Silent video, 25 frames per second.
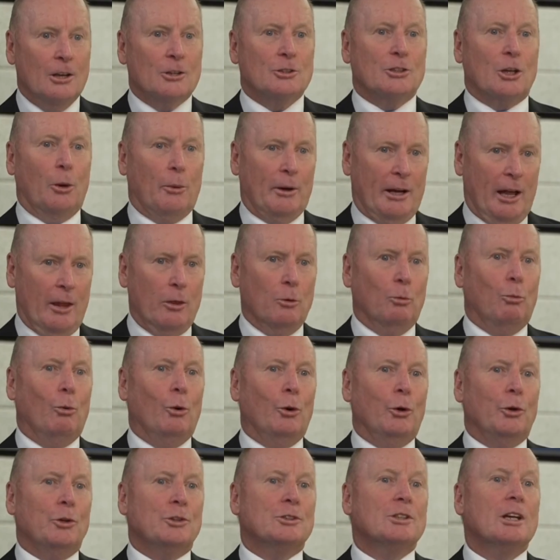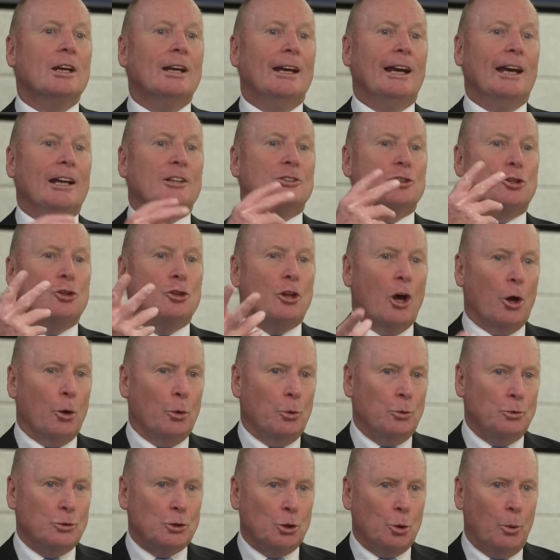So, in other words, it's
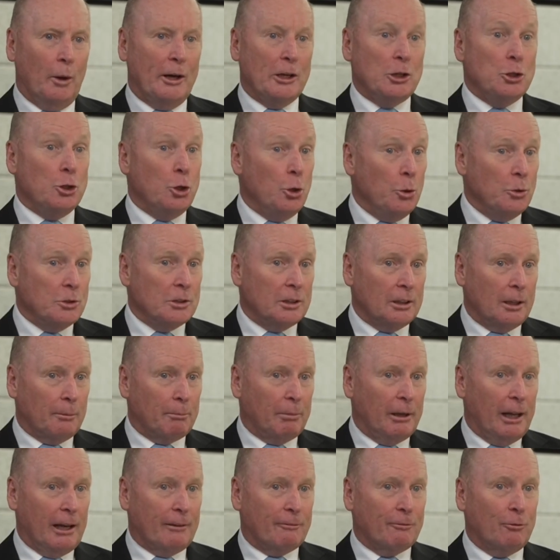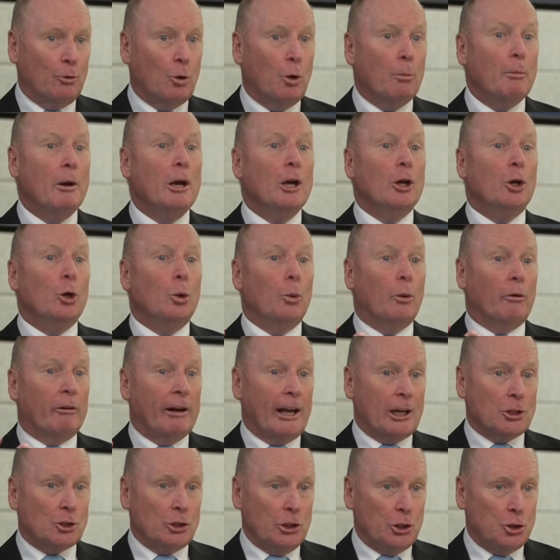those who are using the platform who are
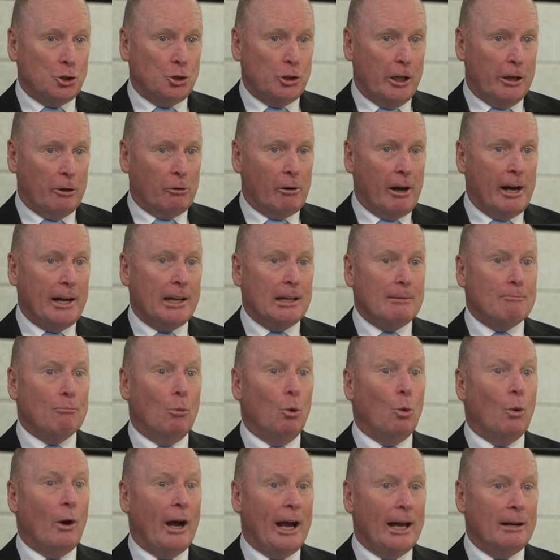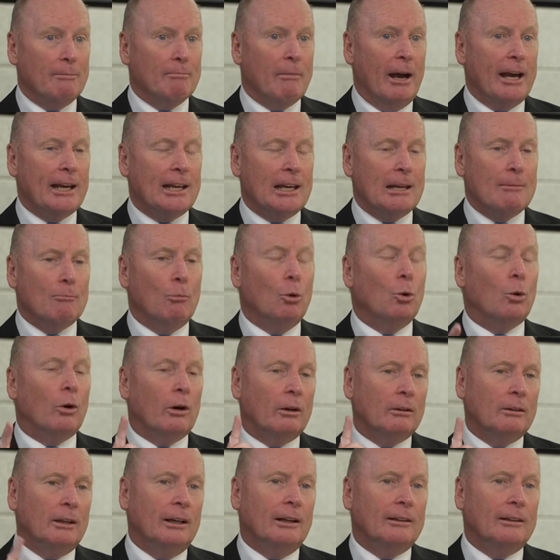actually generating more and making more.